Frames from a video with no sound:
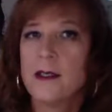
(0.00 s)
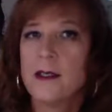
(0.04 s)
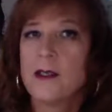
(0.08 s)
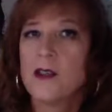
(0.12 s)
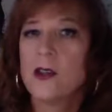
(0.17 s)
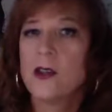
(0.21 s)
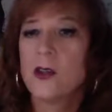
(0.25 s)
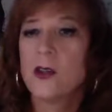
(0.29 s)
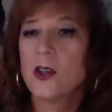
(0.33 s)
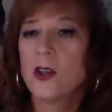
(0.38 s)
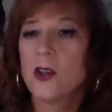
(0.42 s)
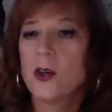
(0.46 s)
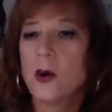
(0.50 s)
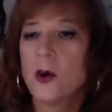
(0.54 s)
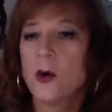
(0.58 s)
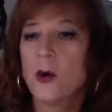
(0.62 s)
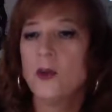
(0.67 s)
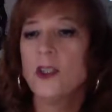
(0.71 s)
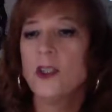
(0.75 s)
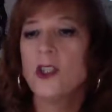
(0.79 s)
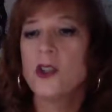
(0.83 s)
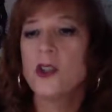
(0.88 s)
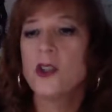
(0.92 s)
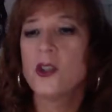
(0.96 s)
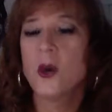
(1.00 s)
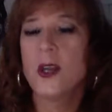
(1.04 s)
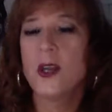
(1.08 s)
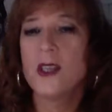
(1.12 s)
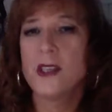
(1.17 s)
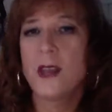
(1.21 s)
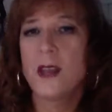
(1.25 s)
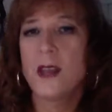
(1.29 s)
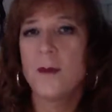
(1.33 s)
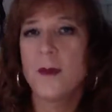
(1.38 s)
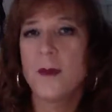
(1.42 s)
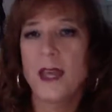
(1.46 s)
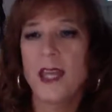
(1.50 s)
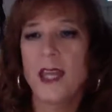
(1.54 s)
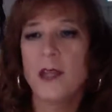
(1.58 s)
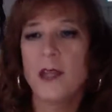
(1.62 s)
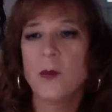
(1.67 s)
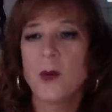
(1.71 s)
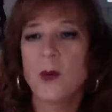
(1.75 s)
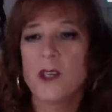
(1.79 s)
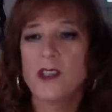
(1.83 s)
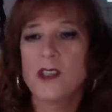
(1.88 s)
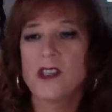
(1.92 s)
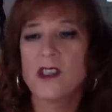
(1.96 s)
So the only choice I
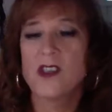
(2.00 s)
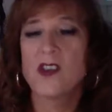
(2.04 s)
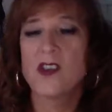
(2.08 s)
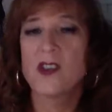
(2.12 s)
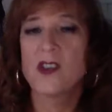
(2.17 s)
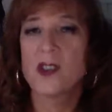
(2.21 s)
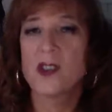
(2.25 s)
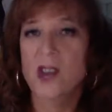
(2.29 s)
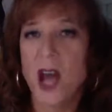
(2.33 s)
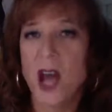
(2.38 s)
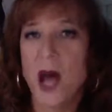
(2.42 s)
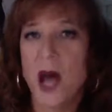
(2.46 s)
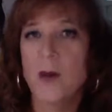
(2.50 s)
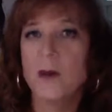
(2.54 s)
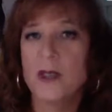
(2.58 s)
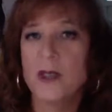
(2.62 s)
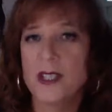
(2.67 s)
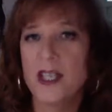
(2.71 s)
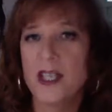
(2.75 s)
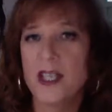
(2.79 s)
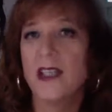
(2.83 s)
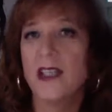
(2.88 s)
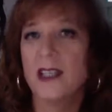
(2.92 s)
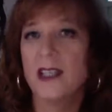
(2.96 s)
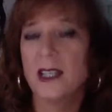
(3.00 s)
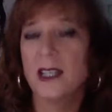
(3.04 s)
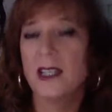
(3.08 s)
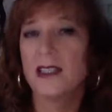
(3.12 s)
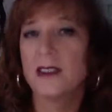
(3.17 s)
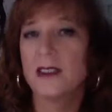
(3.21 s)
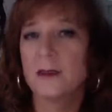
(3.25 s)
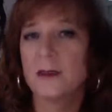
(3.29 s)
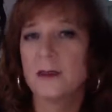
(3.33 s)
made was to stop pretending.